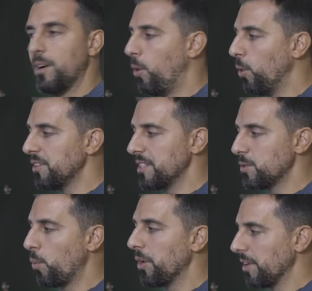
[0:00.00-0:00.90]
all
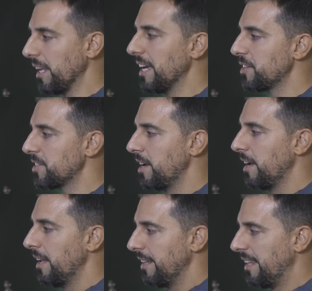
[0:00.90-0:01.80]
these weird letters
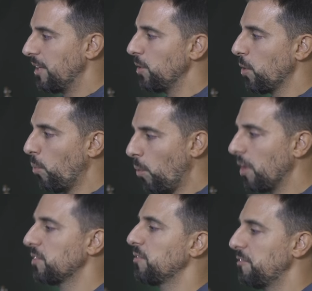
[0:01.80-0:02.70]
that you don't
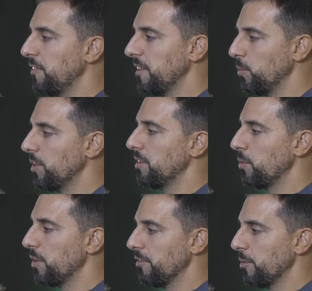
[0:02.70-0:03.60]
want to feed within
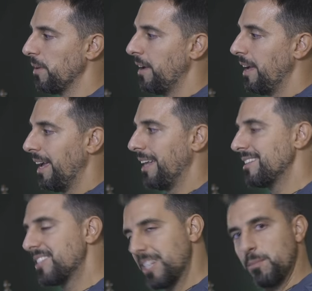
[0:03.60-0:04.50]
the reverb.
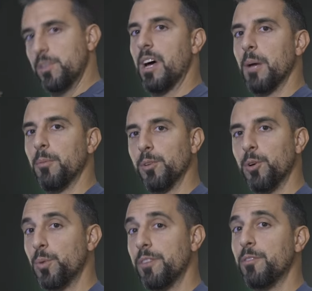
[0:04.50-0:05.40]
At the same time,
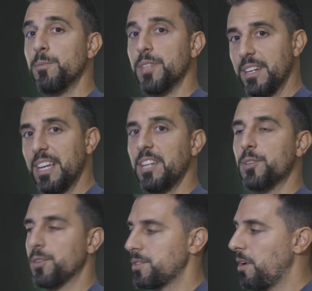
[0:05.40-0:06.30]
although reverbs in
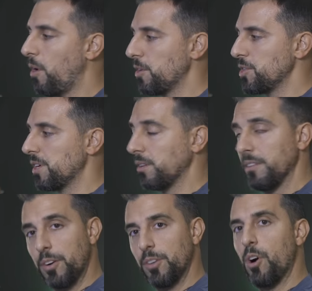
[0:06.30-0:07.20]
natures are
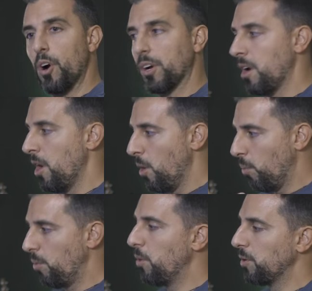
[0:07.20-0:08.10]
generally very dark,
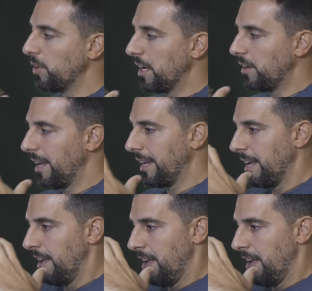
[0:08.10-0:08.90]
we want to kind of like